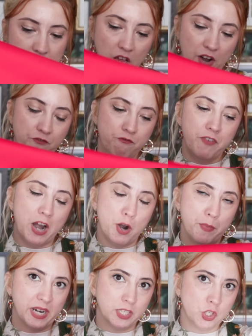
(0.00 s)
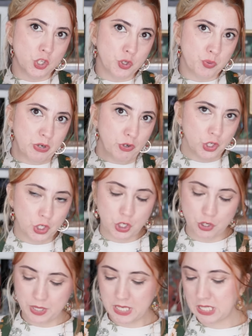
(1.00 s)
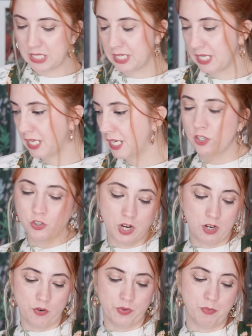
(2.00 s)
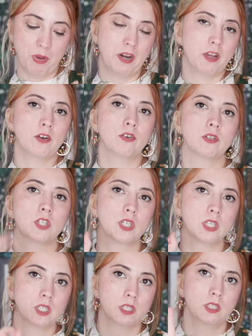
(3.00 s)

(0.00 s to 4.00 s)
It's got a fair amount of swoosh to it. Tried it on with the petticoat.